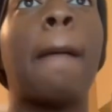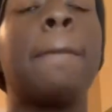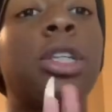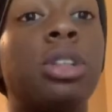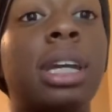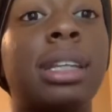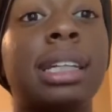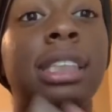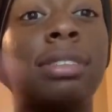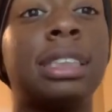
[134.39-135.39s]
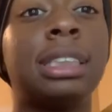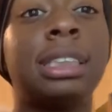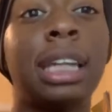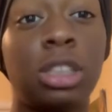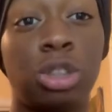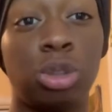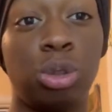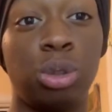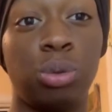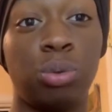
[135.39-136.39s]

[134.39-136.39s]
But you can get that stuff sent to you.